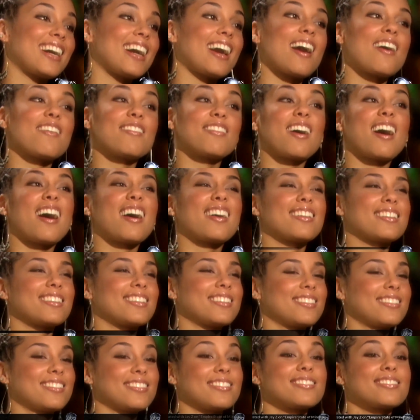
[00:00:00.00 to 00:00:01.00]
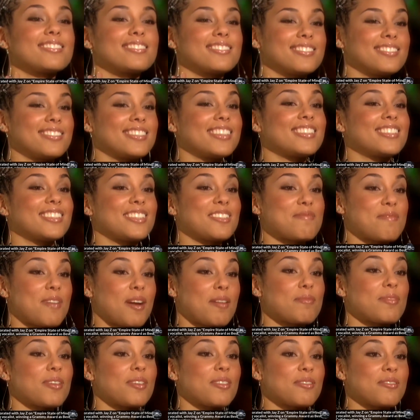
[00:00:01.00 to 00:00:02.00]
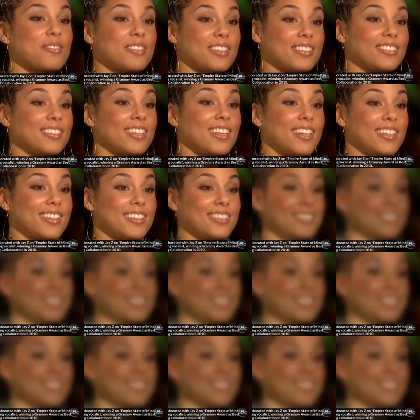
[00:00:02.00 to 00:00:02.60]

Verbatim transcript: I have I this is my perfect day.